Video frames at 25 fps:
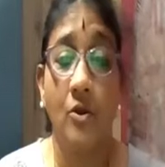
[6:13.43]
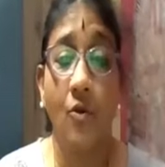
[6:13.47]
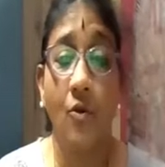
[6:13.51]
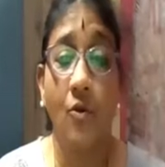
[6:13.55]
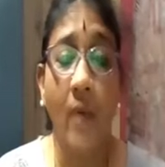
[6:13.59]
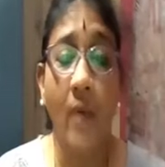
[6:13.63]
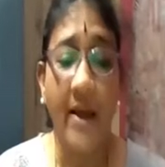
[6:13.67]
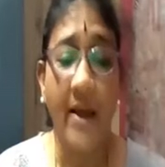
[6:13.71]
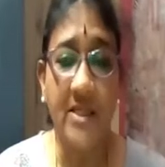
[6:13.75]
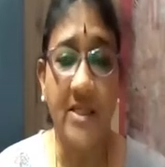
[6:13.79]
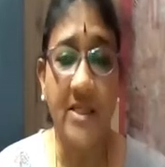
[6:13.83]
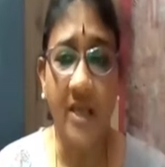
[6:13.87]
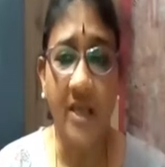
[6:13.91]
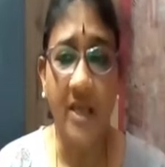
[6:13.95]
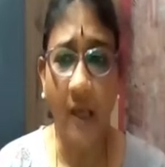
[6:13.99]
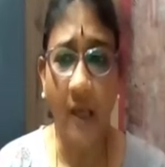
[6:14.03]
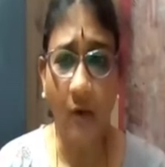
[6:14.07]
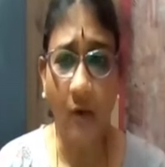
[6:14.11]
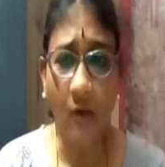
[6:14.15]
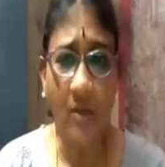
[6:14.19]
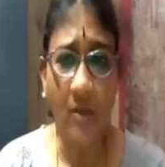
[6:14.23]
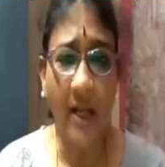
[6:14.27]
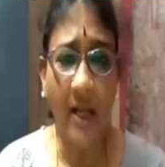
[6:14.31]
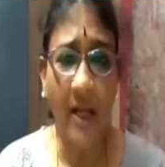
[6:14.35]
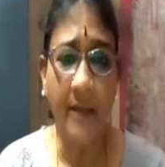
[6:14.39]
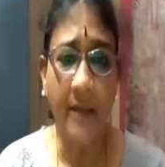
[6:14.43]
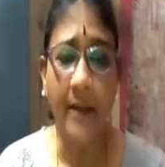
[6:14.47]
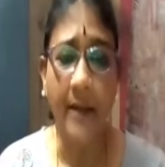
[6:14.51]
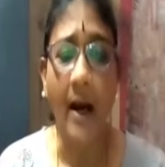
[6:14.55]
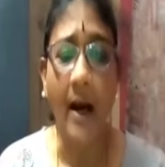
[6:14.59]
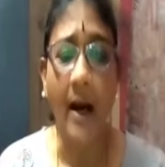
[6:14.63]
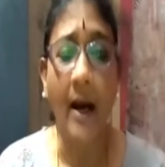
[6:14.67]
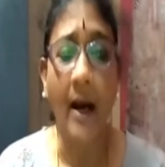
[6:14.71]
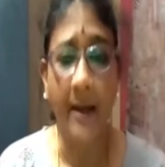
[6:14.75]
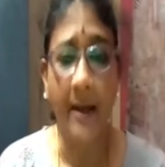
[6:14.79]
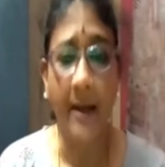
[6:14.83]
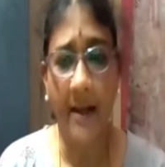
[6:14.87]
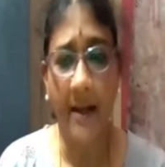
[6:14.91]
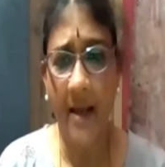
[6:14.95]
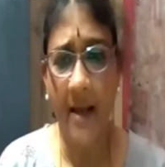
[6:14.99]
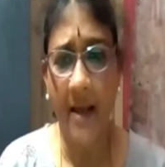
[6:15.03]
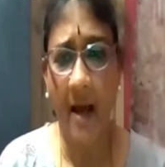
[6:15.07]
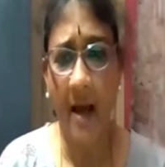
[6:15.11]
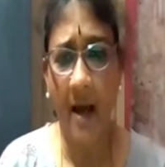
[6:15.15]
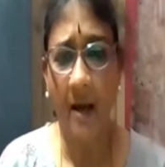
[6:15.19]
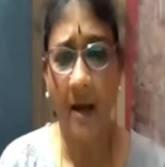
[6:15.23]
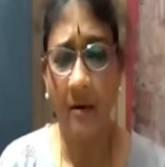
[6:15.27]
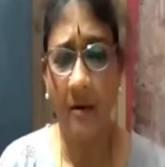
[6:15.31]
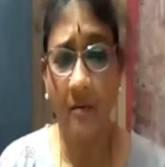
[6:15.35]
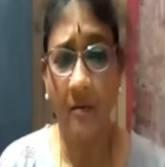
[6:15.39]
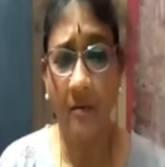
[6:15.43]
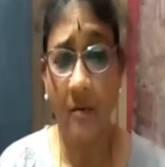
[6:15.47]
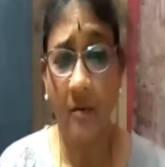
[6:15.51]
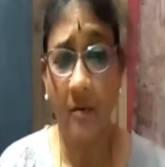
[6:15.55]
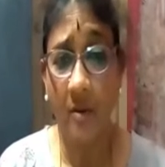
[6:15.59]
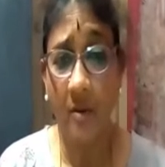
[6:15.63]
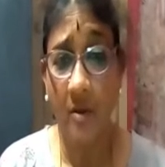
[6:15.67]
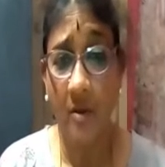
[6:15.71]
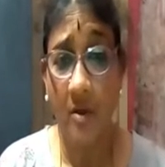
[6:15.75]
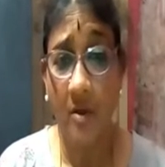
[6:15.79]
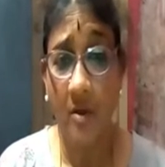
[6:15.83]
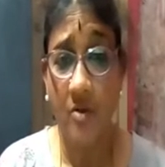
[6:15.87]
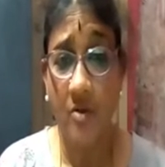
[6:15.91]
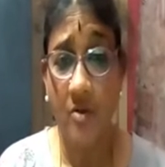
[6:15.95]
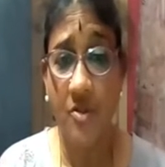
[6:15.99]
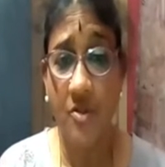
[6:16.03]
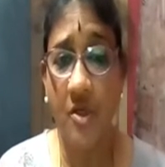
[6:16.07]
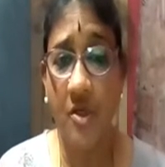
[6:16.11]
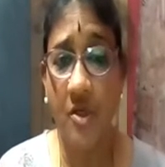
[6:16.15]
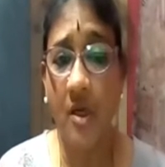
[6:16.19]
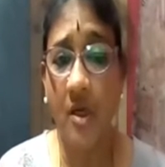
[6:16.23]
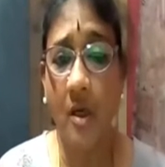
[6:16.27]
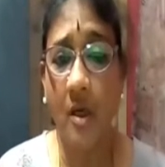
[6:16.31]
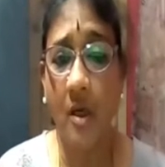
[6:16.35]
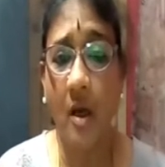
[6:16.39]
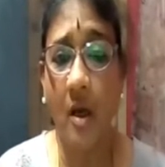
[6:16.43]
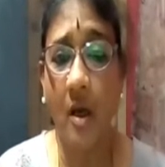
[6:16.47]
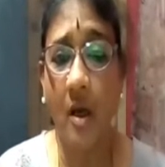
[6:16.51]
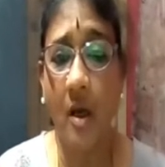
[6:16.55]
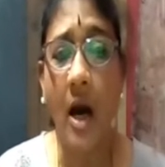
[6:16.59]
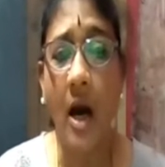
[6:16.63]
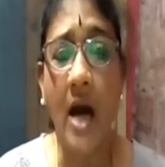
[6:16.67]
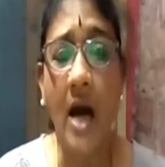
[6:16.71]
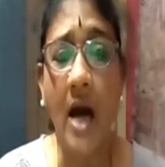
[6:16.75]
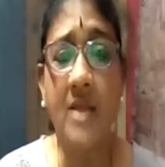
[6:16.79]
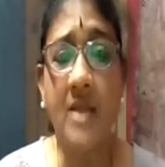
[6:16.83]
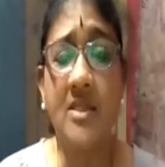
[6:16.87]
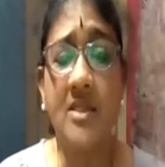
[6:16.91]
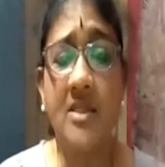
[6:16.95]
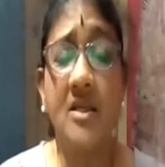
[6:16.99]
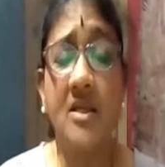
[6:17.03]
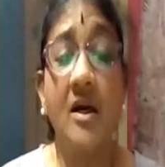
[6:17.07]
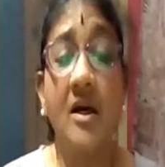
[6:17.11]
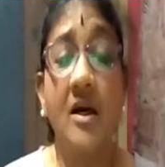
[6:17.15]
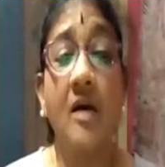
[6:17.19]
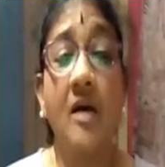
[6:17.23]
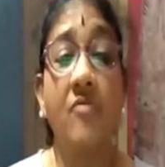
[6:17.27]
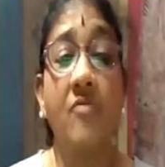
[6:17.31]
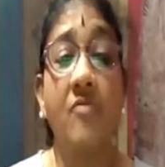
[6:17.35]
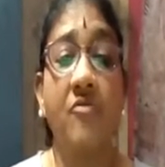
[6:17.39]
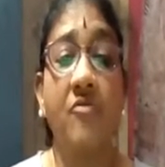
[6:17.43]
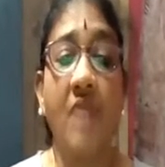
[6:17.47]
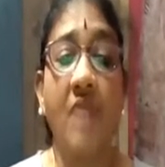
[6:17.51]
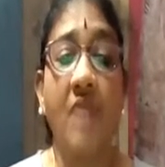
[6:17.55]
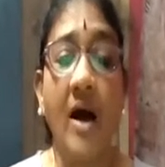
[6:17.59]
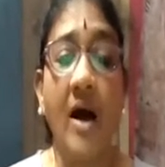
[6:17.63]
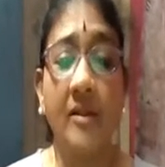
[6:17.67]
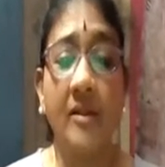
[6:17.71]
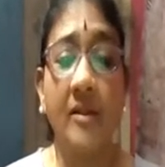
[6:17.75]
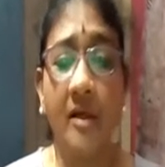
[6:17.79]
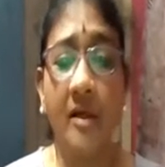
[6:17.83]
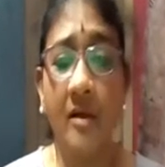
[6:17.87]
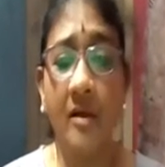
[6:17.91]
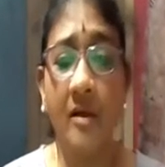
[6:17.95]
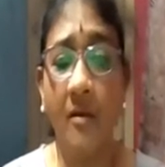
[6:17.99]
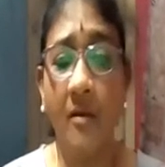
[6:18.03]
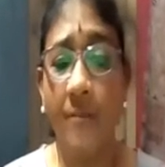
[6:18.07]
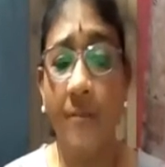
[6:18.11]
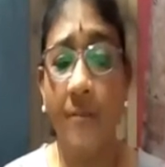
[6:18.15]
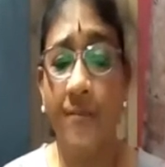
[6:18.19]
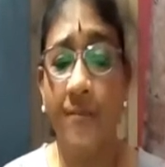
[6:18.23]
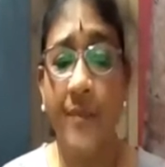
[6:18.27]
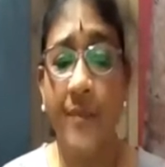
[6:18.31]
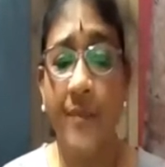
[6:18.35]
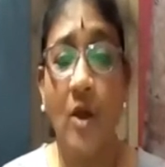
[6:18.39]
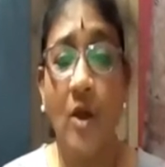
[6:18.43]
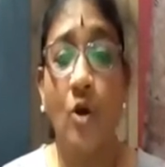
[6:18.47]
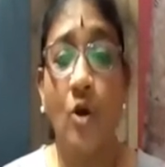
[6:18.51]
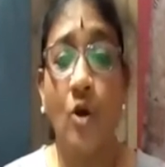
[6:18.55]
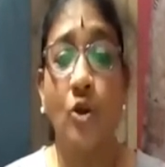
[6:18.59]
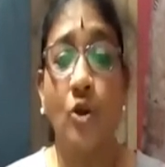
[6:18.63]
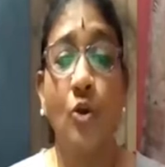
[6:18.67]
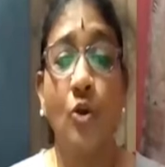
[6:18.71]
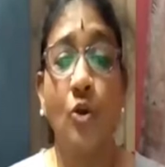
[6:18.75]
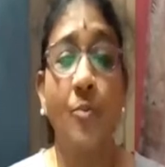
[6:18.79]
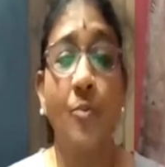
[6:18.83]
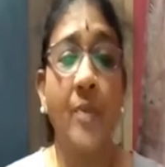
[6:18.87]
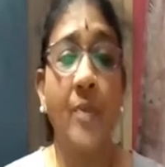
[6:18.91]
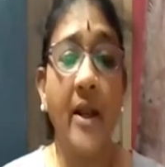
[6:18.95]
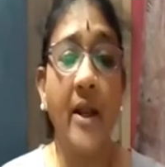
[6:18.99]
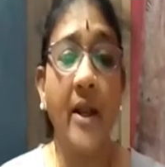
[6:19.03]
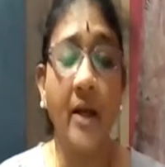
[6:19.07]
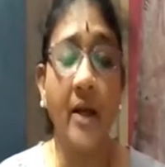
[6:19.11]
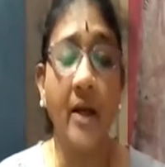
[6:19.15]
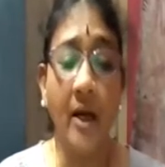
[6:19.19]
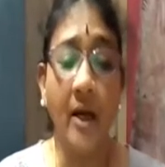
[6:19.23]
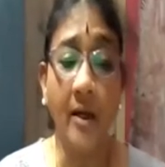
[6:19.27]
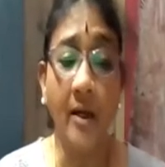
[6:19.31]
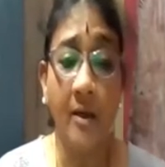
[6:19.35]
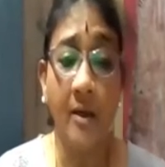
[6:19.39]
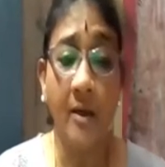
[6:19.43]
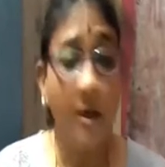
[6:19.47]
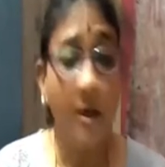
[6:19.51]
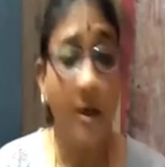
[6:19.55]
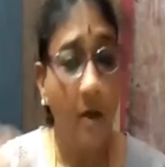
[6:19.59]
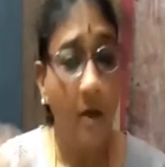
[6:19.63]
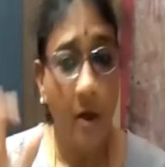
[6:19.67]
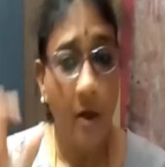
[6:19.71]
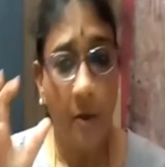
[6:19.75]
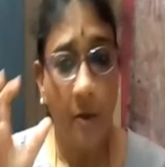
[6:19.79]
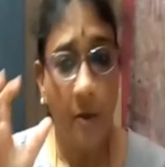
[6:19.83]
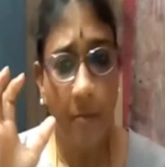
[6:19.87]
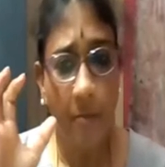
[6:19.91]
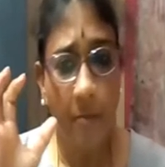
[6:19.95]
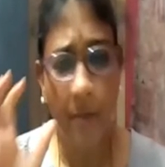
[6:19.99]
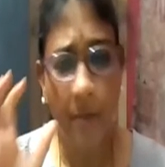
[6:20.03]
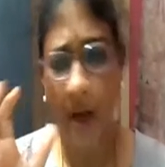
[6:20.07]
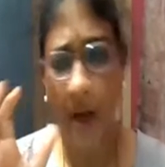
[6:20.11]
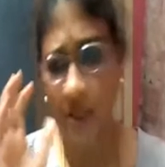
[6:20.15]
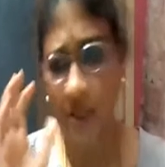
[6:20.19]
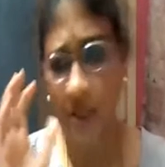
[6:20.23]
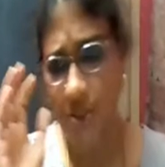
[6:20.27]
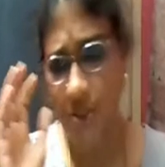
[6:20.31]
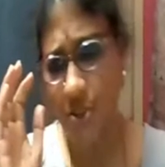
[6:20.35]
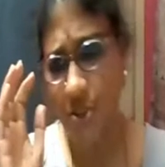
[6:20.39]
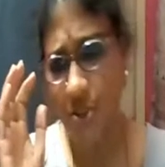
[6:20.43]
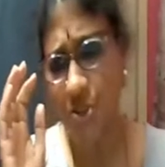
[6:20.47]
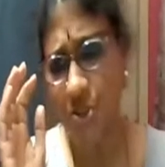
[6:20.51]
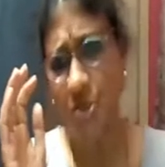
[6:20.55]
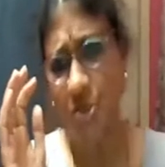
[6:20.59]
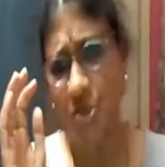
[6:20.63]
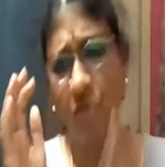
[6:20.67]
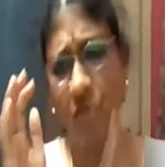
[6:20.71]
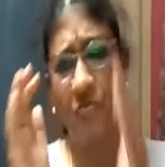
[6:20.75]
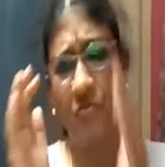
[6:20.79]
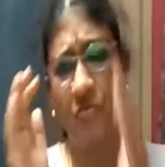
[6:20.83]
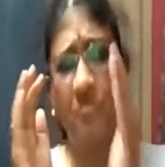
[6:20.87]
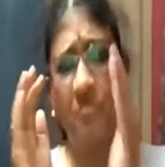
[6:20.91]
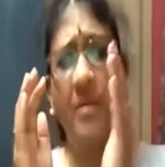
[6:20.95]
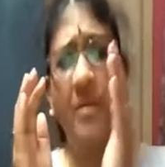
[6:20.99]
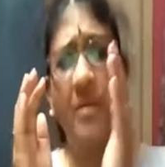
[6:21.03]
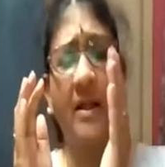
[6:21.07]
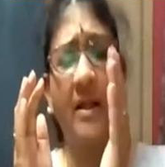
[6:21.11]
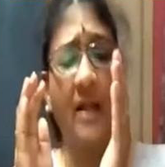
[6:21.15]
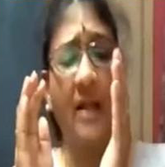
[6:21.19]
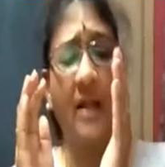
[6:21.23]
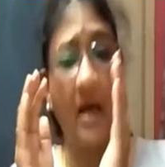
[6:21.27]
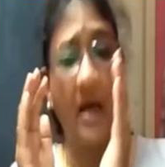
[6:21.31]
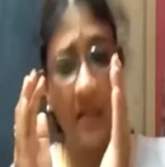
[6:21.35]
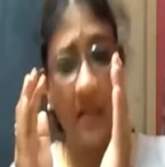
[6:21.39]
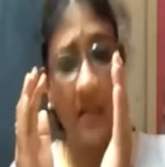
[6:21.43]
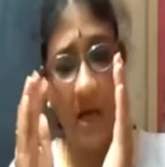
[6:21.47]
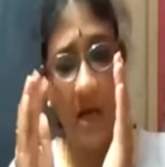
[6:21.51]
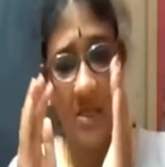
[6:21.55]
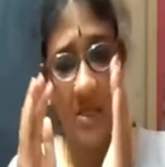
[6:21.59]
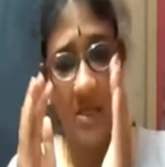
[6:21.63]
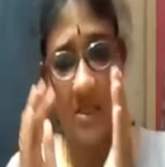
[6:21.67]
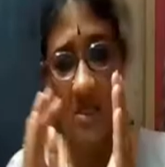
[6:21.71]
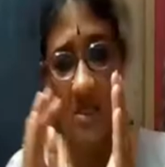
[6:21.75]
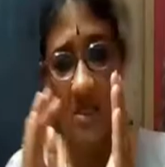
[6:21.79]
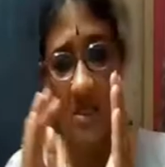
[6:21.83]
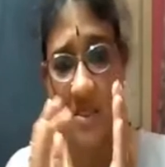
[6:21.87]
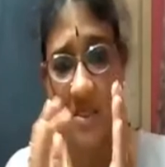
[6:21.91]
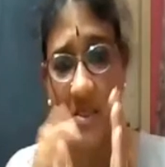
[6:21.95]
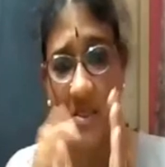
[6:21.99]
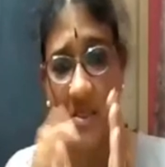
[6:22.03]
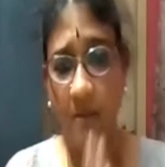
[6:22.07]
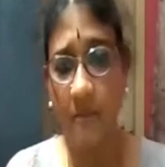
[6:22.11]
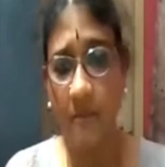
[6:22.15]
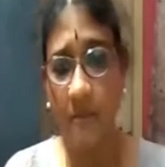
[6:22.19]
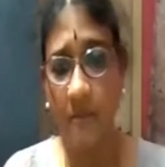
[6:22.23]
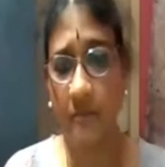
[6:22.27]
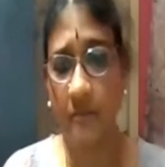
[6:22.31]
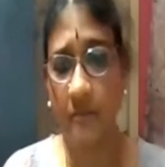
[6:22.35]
To execute that idea, she asked her father to bring a bunch of bananas.